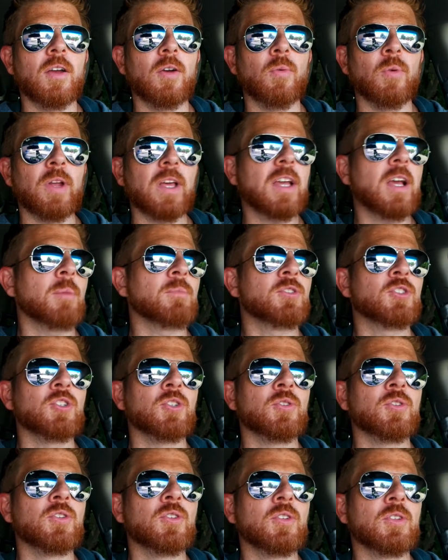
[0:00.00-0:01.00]
when it comes
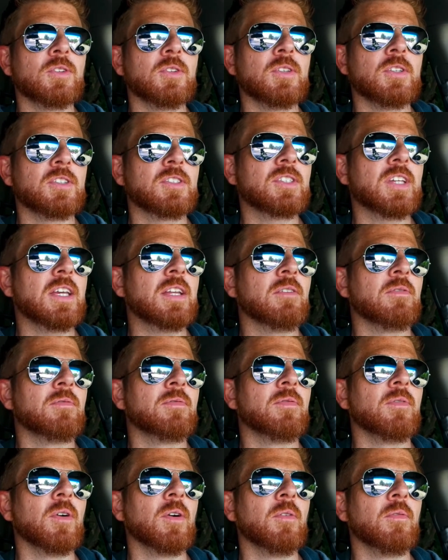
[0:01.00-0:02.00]
to the state of
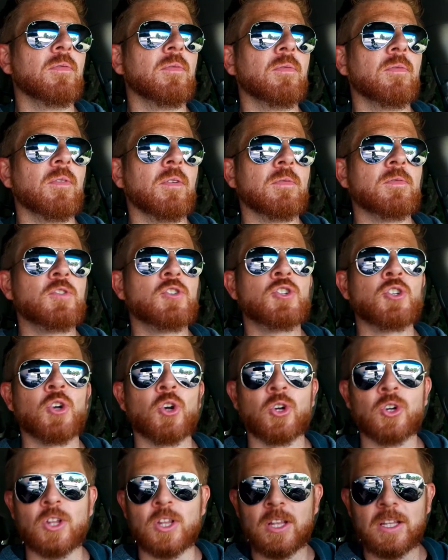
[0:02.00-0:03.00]

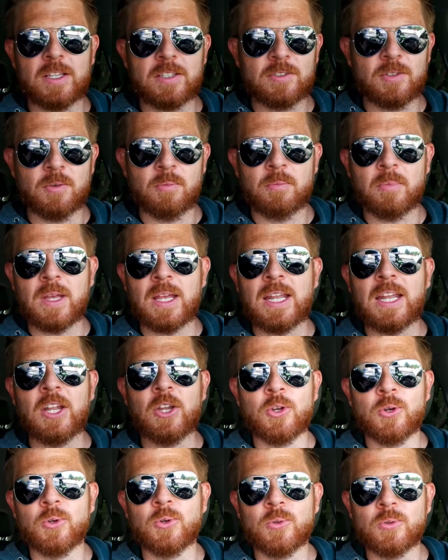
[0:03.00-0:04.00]
journalism
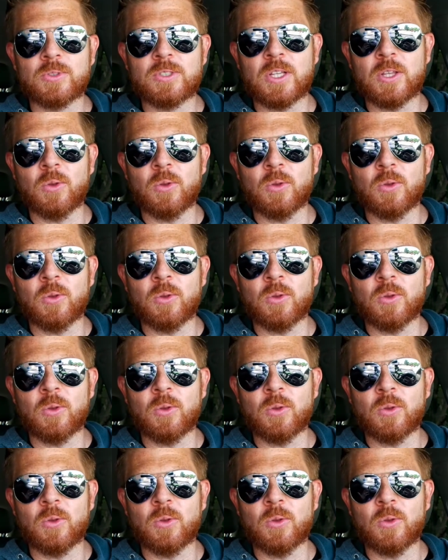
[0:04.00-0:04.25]
and news